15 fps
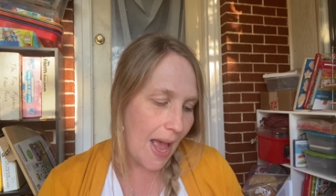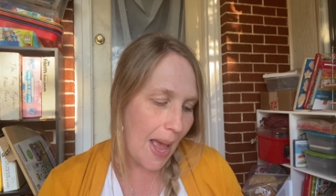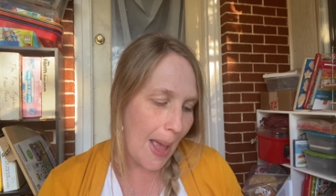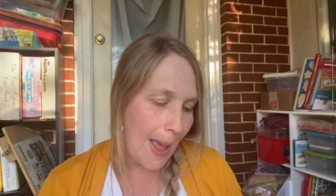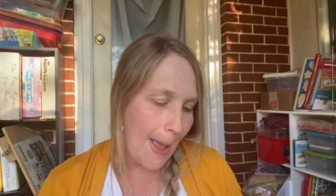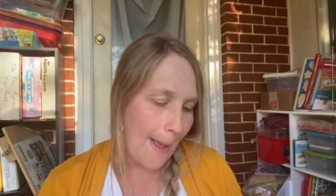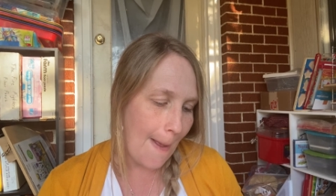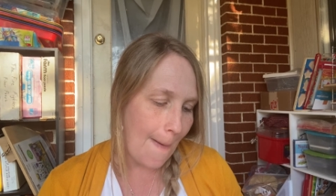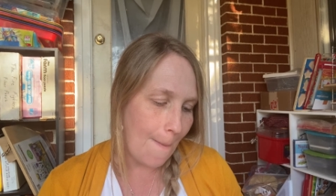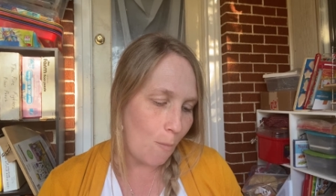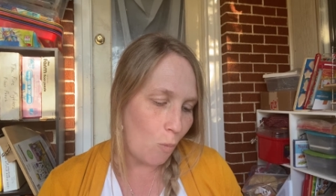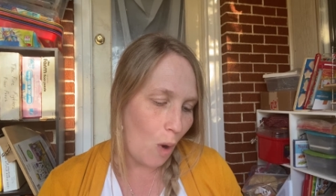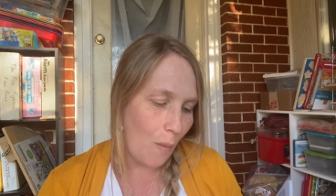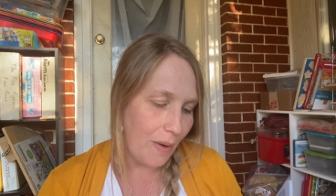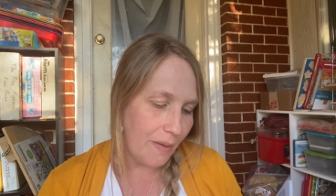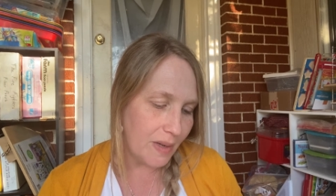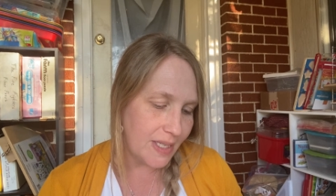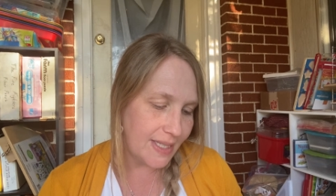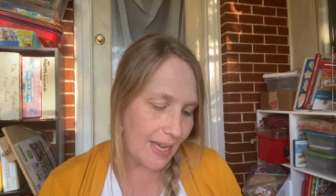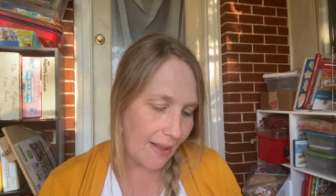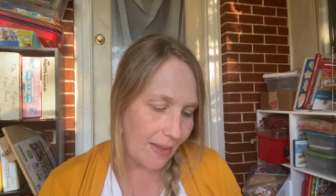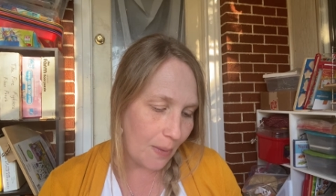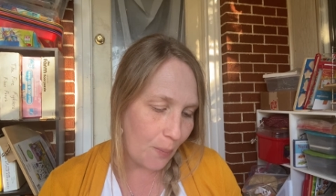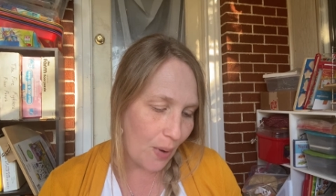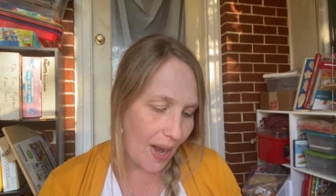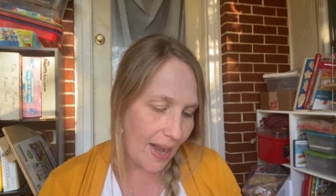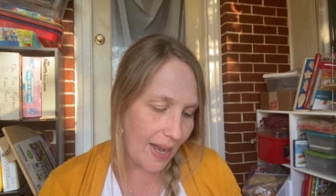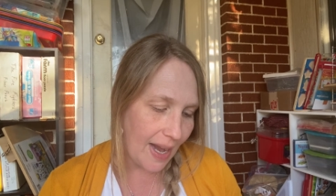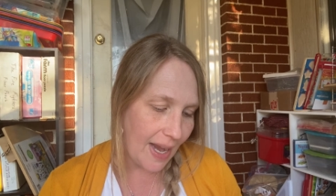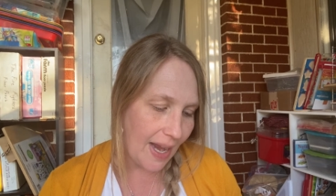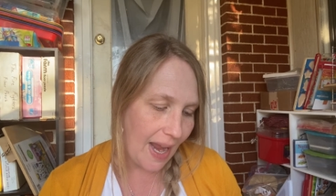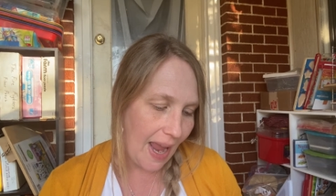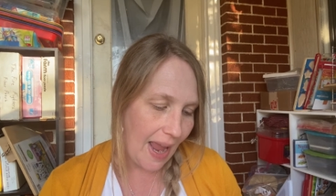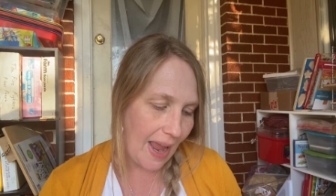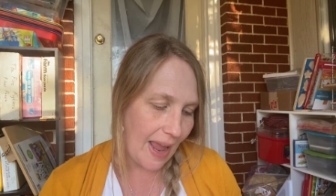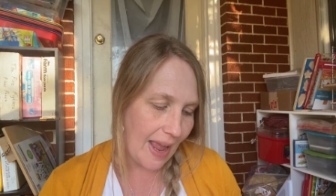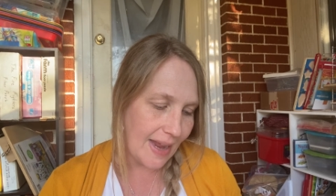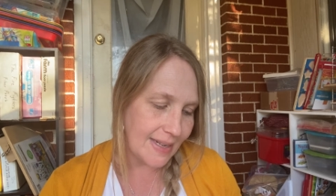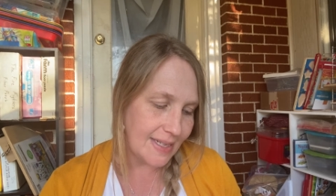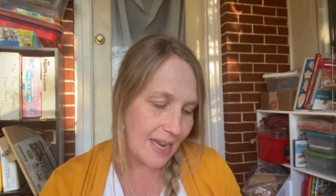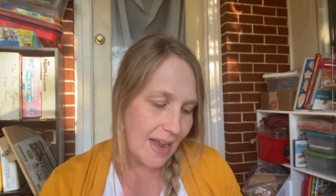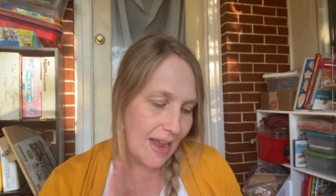what we were celebrating, and